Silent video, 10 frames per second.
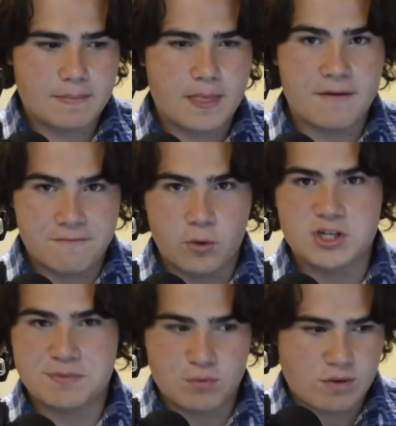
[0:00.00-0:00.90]
a force
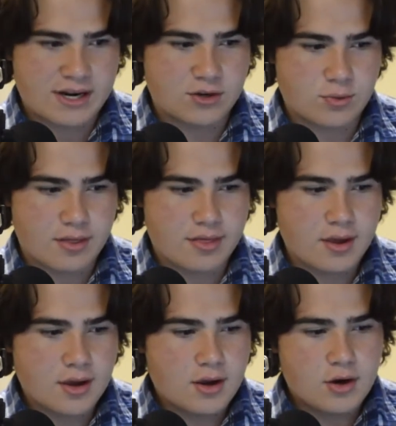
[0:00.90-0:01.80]
to be reckoned with,
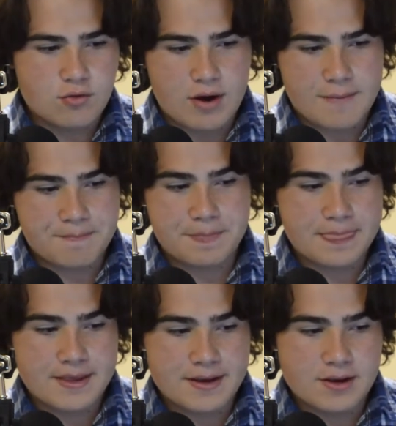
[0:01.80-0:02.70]
right?
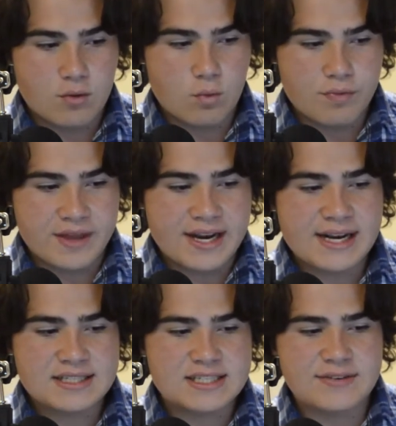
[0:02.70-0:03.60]
They didn't
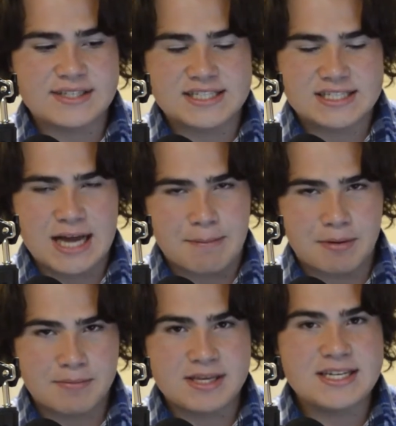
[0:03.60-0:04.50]
necessarily stop
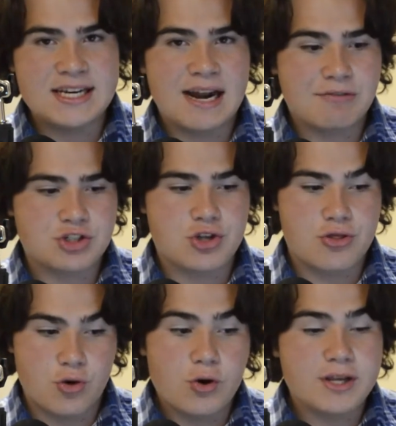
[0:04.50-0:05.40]
him. He did average
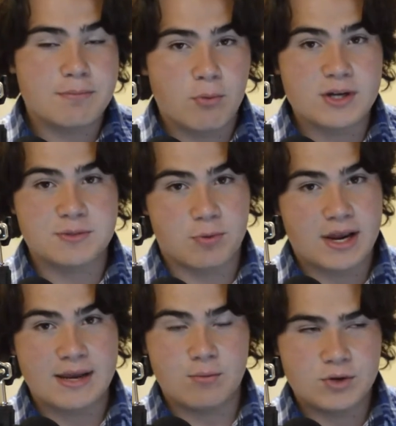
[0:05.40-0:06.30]
30 points per
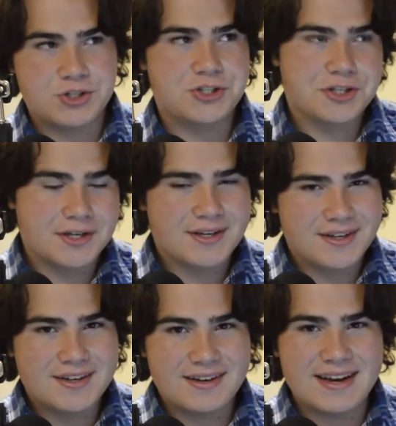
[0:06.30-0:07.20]
game, which
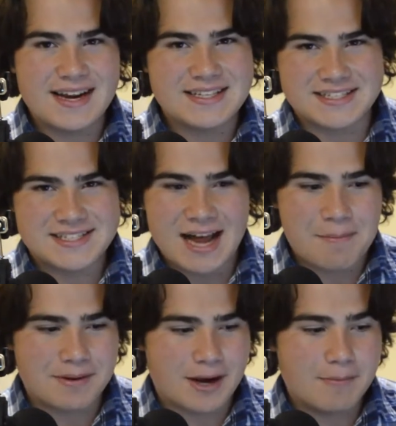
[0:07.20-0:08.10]
isn't
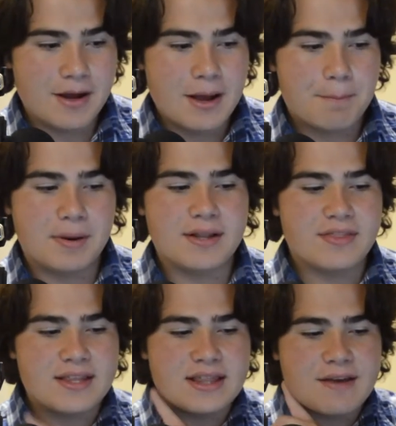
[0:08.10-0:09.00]
stopping him, but
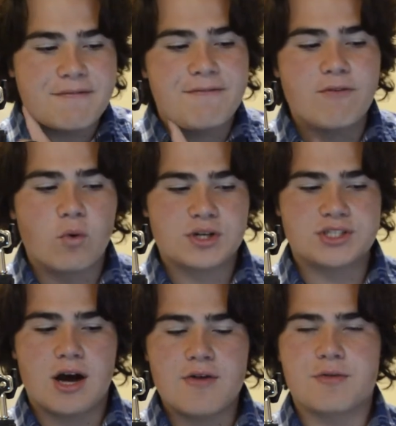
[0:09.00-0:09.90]
they forced
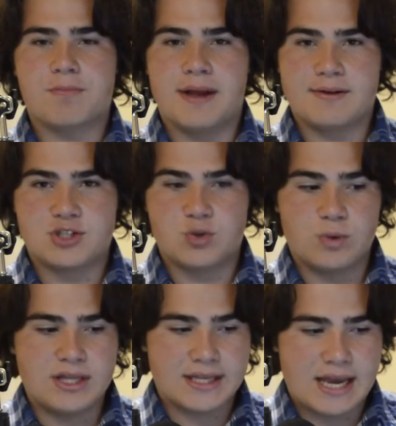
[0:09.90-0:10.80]
other players to
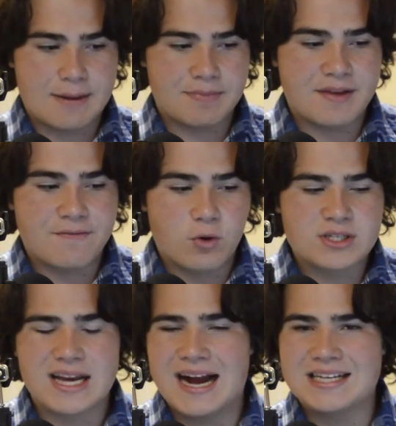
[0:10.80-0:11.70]
win the game. They forced
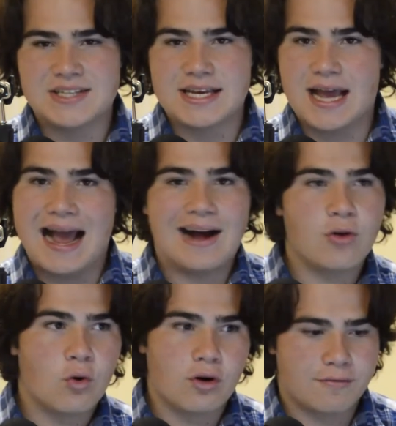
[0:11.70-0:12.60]
guys like Al
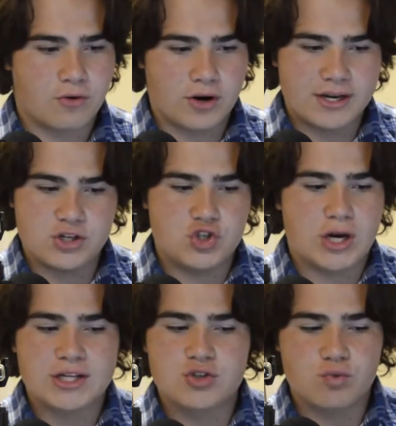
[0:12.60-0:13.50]
Horford and
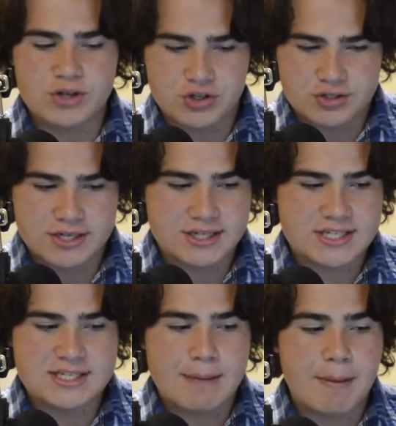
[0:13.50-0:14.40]
Josh Richardson to
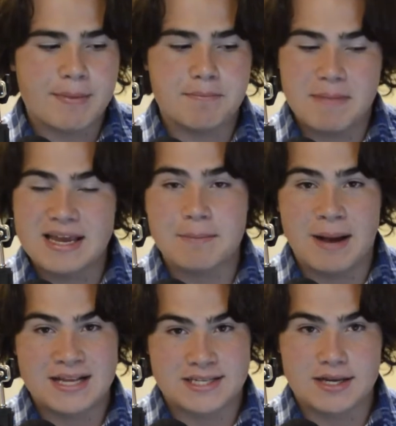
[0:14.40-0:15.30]
step up and make a
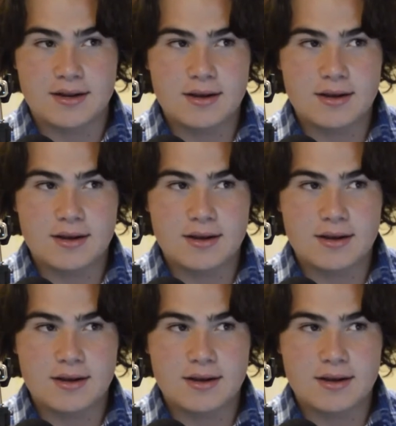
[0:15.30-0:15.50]
basket,